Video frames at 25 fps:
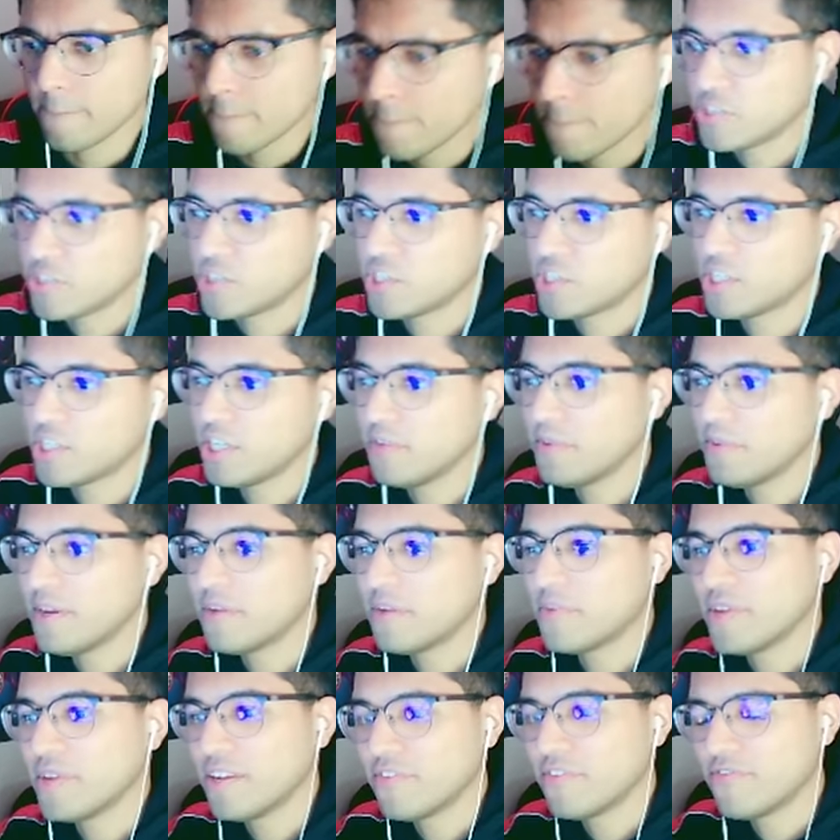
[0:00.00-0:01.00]
Chibi
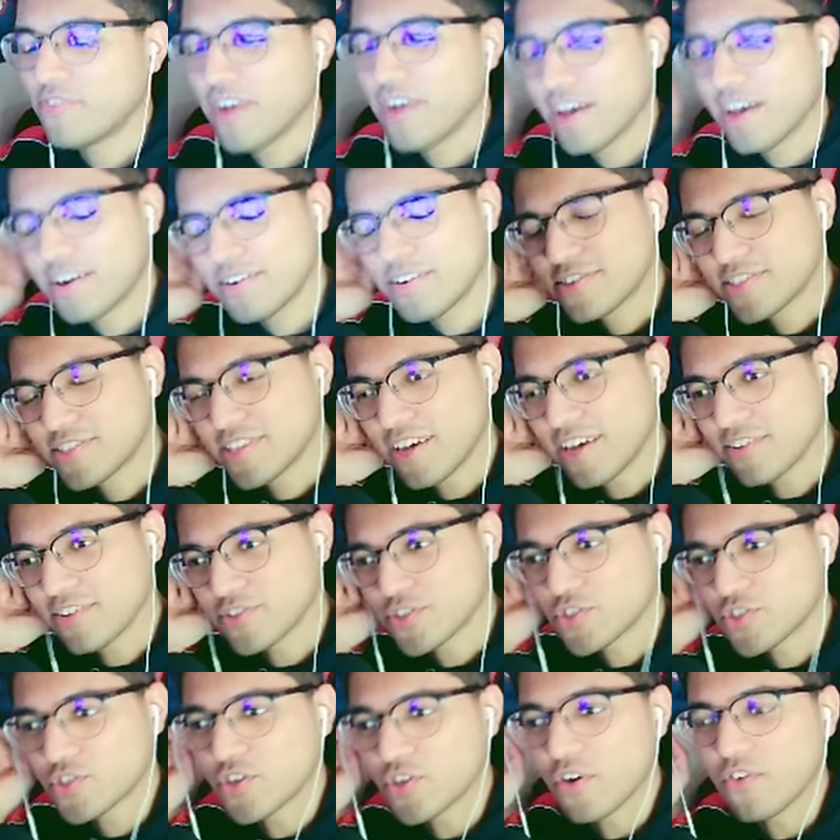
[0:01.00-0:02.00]
Arena Fighter sounds
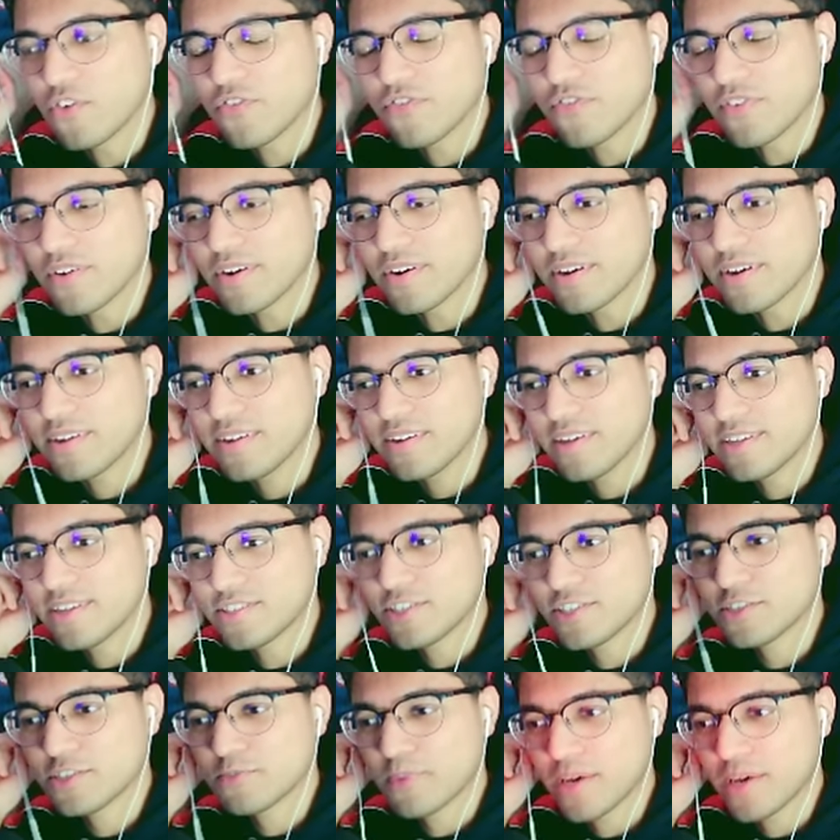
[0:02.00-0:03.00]
so fun. Is
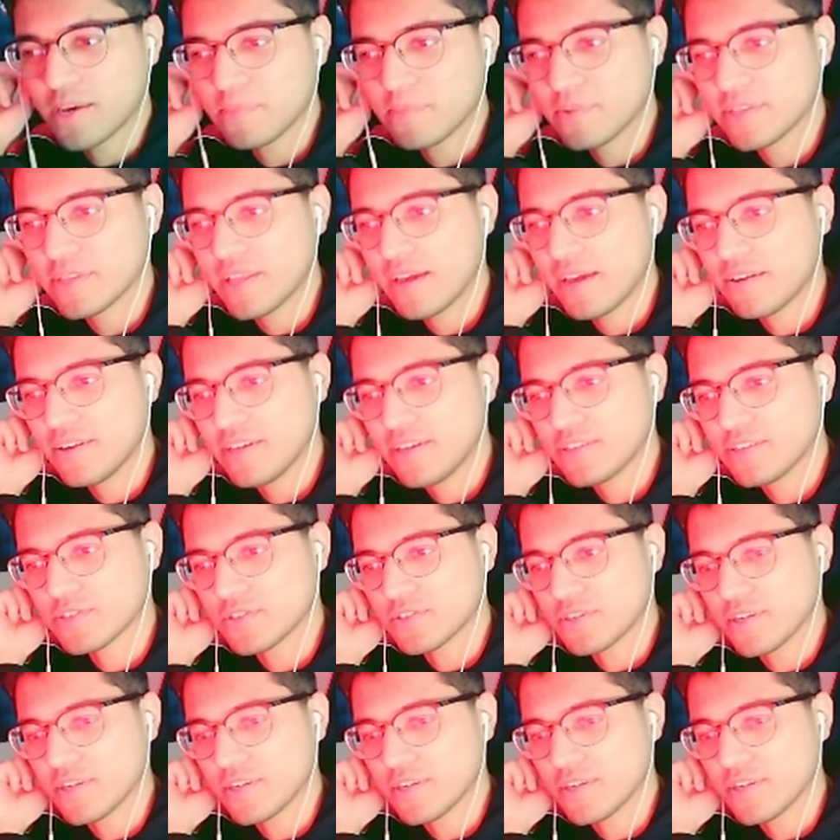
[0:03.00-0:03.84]
this playable nowadays or